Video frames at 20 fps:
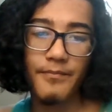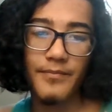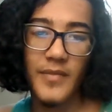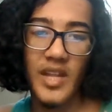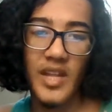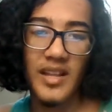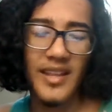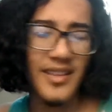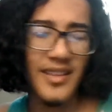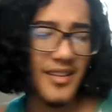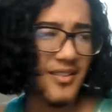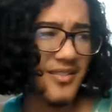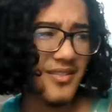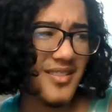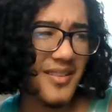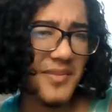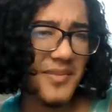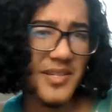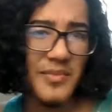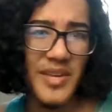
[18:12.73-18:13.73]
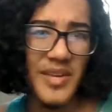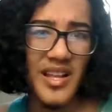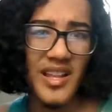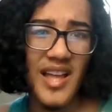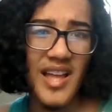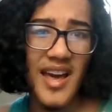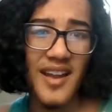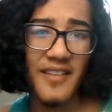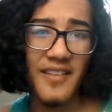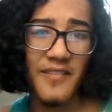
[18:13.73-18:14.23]
there seems to be a
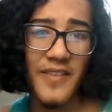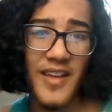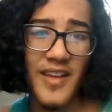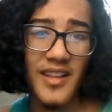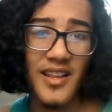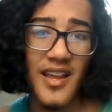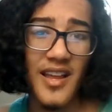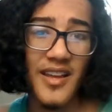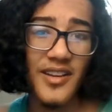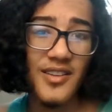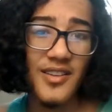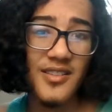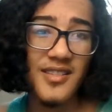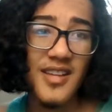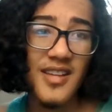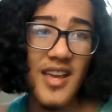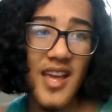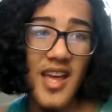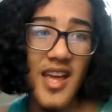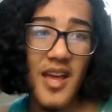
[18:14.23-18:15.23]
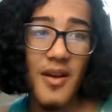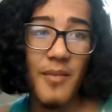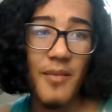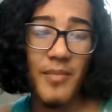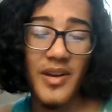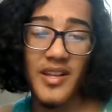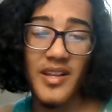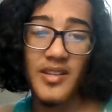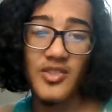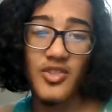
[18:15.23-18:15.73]
lot of headliners.
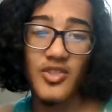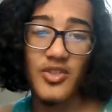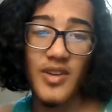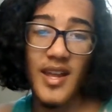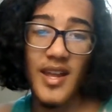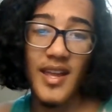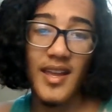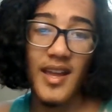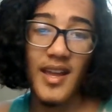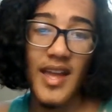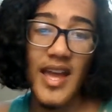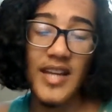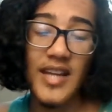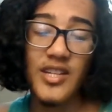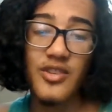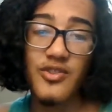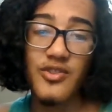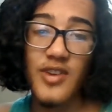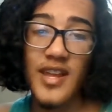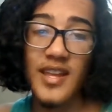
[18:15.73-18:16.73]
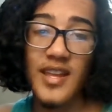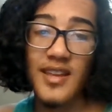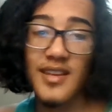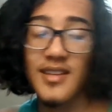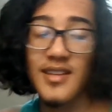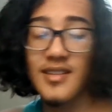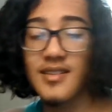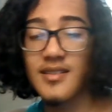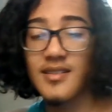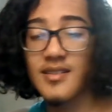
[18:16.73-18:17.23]
But X-Drake
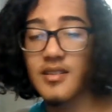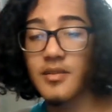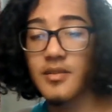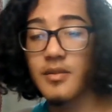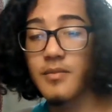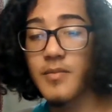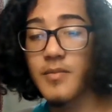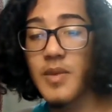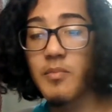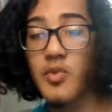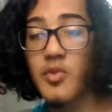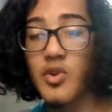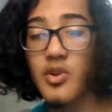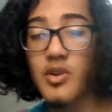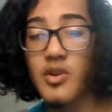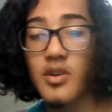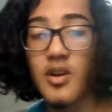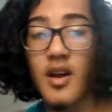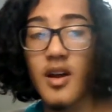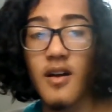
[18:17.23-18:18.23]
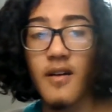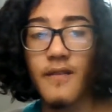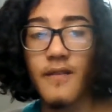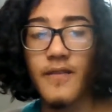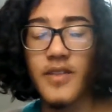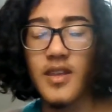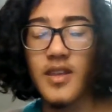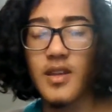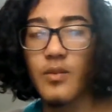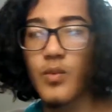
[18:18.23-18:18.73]
is a member of
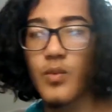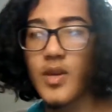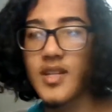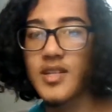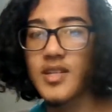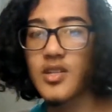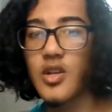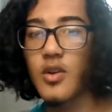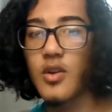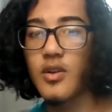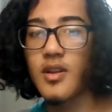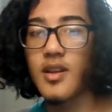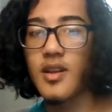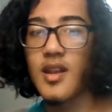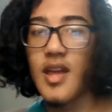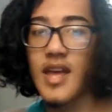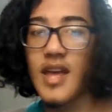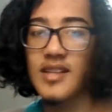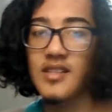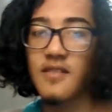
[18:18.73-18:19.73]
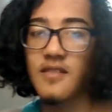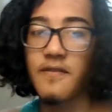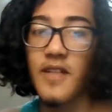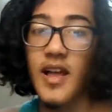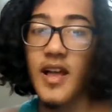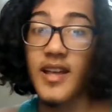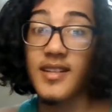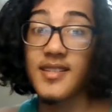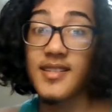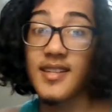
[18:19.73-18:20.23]
the what's known as the Flying
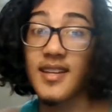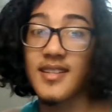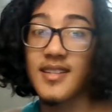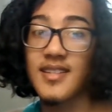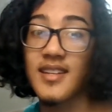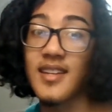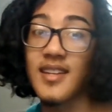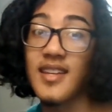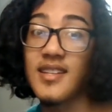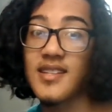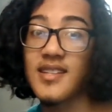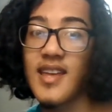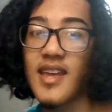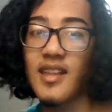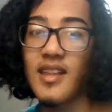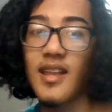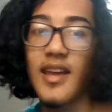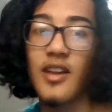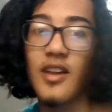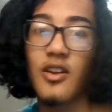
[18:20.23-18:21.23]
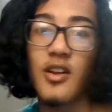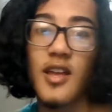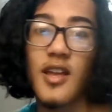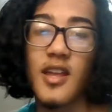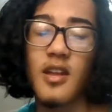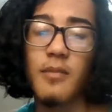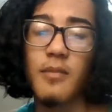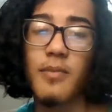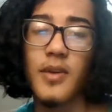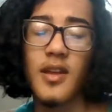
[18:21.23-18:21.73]
Six, and he's a headliner.
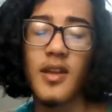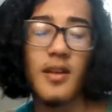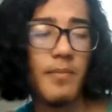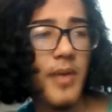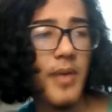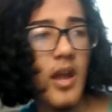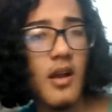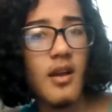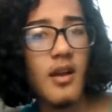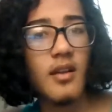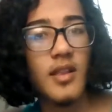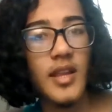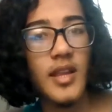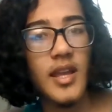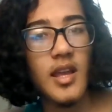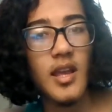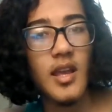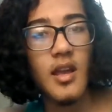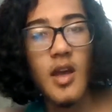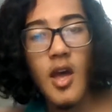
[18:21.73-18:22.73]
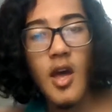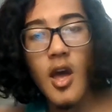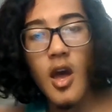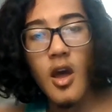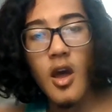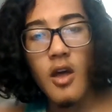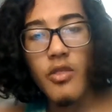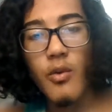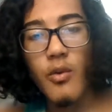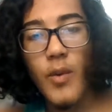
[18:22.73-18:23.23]
And apparently,
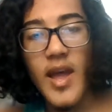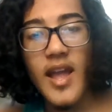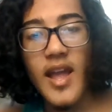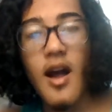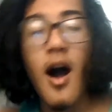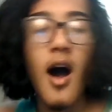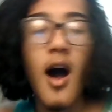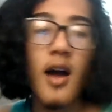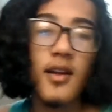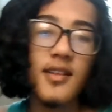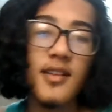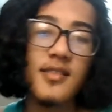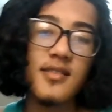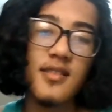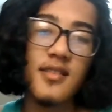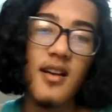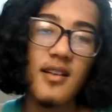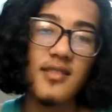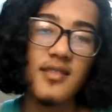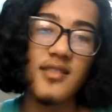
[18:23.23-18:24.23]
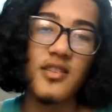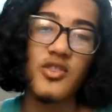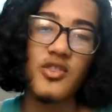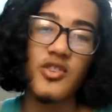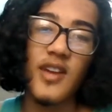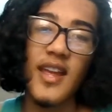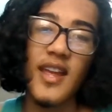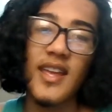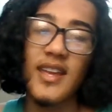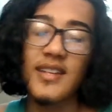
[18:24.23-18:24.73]
the way Hawkins talks to
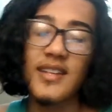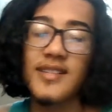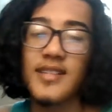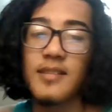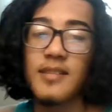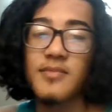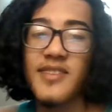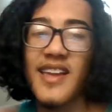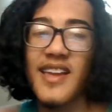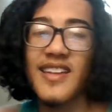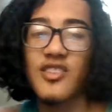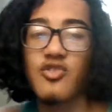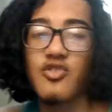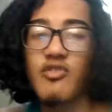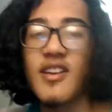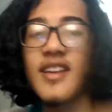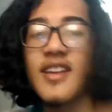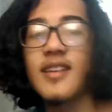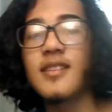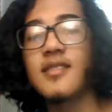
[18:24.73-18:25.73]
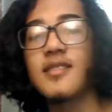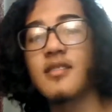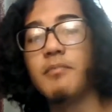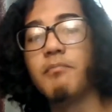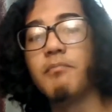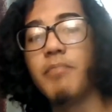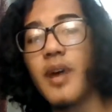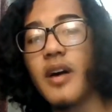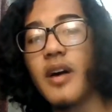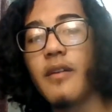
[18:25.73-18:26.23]
Drake, it seems like Drake is
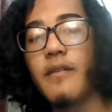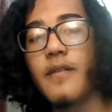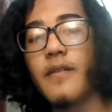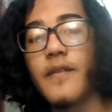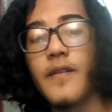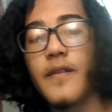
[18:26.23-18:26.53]
above